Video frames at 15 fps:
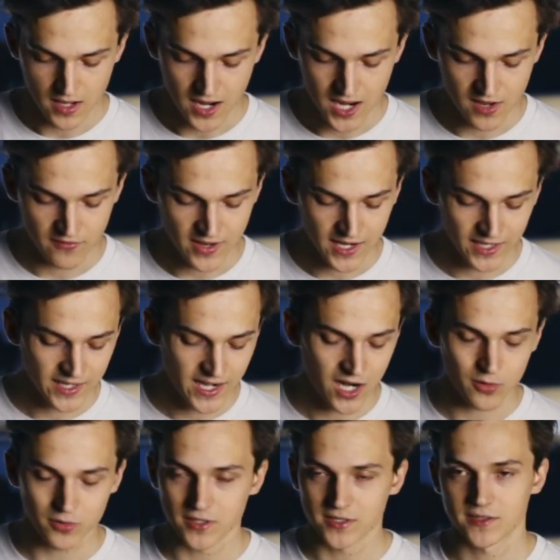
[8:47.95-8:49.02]
I have 8
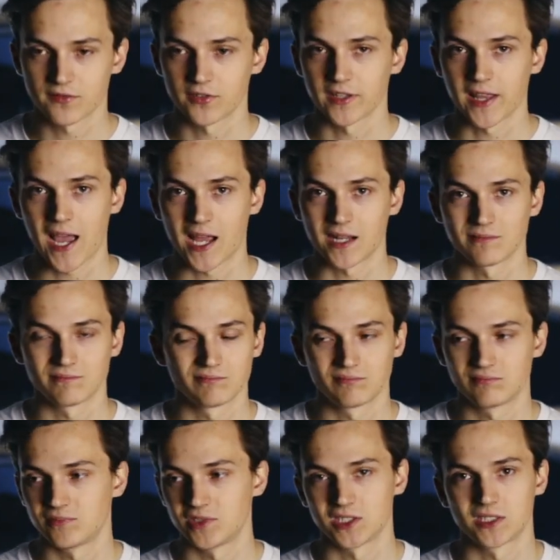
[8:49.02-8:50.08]
hours for that.
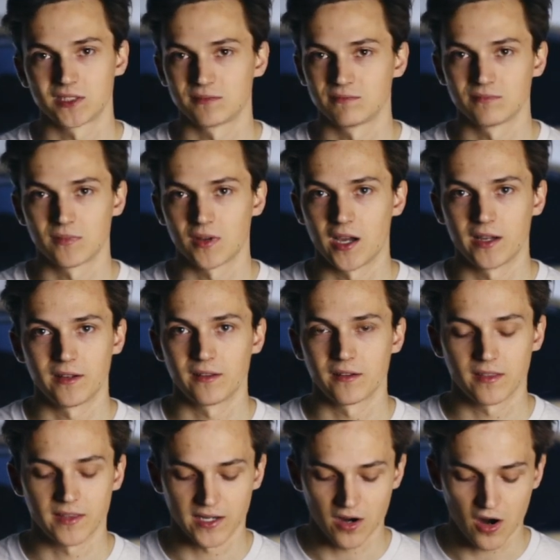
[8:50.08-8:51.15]
Just another
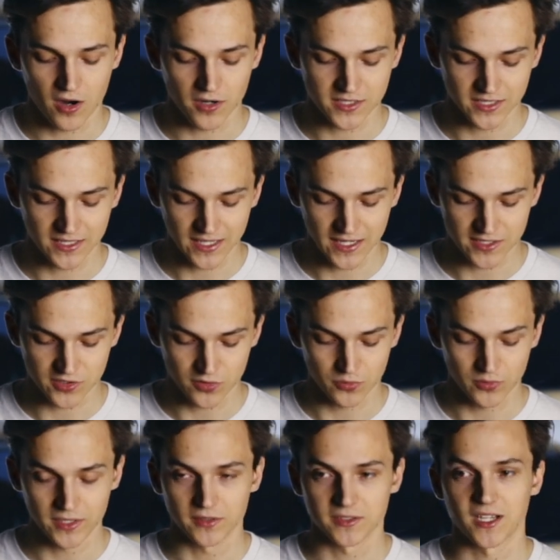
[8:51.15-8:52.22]
thing, hard to gauge the
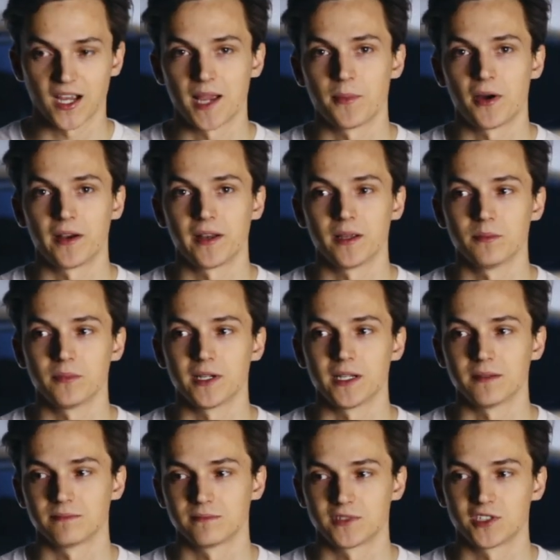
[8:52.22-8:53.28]
real time on it,
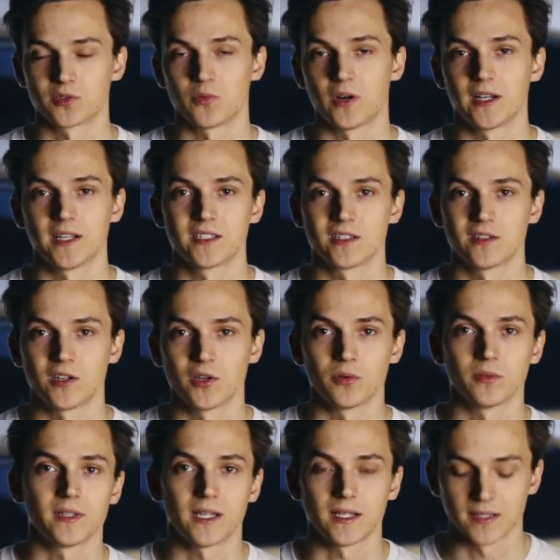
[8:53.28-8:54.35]
but just wanted to
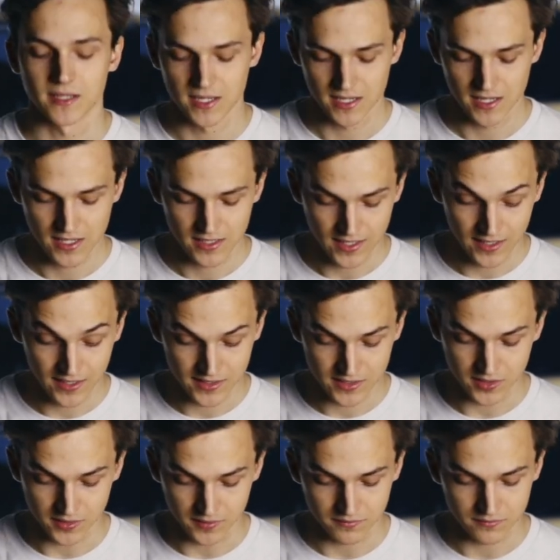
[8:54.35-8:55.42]
note that that
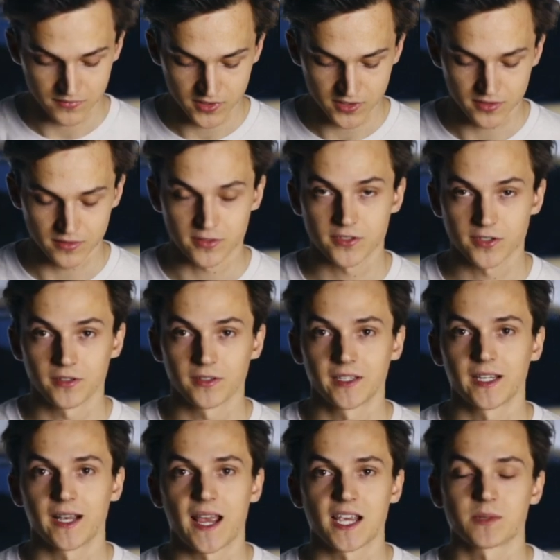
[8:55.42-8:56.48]
is certainly
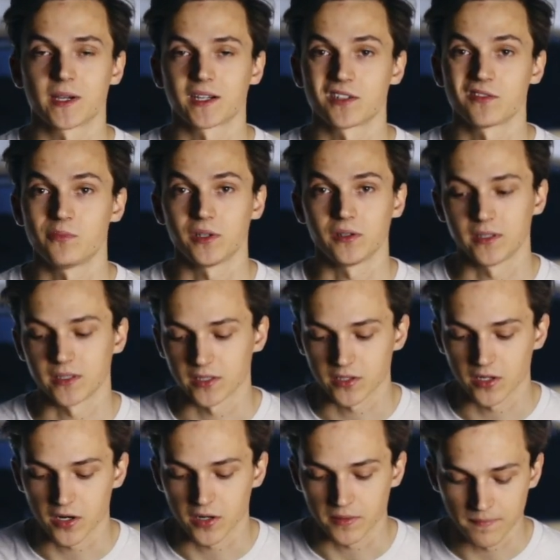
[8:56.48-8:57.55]
an aspect of building a
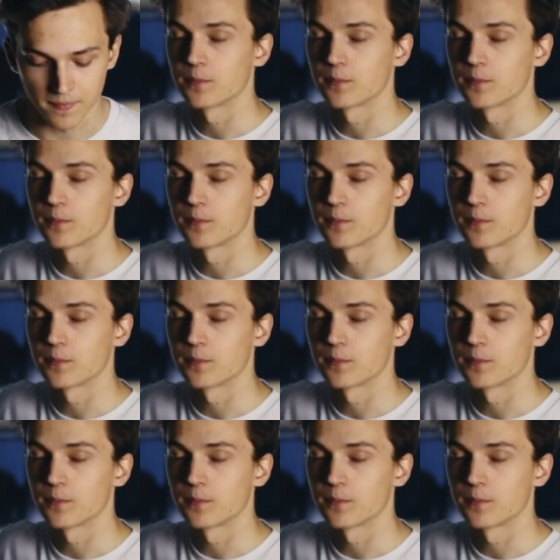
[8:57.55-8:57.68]
car.